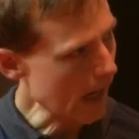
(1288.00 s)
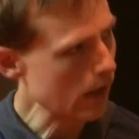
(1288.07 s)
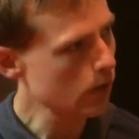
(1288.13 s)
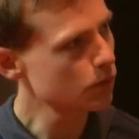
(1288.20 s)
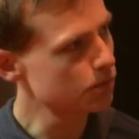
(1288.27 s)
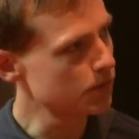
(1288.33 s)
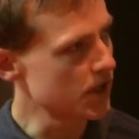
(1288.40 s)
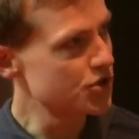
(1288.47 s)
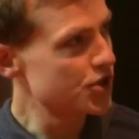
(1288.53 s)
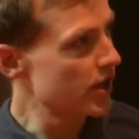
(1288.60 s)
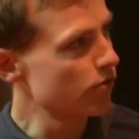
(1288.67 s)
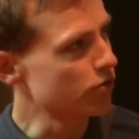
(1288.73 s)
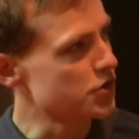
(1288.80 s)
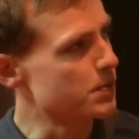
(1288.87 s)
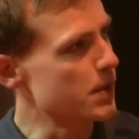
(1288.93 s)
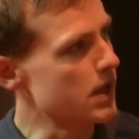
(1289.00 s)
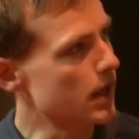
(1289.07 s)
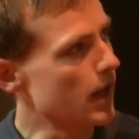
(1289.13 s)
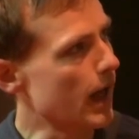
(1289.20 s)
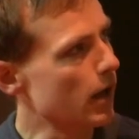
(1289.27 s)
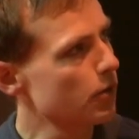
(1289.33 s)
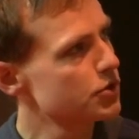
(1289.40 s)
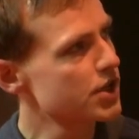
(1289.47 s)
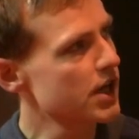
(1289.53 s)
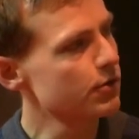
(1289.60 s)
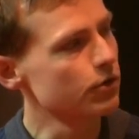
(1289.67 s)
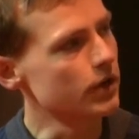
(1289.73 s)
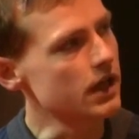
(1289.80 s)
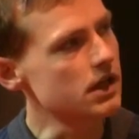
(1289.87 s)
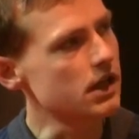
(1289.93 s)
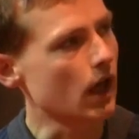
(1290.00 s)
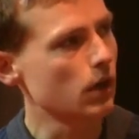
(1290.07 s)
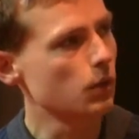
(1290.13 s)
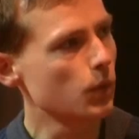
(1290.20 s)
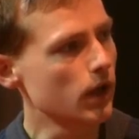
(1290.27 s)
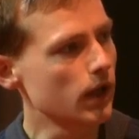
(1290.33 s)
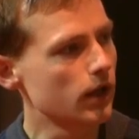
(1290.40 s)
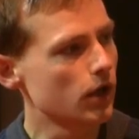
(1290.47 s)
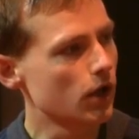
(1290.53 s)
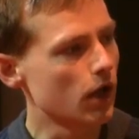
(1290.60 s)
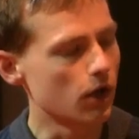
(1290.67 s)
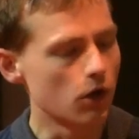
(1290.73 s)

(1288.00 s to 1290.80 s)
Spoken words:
how generally can we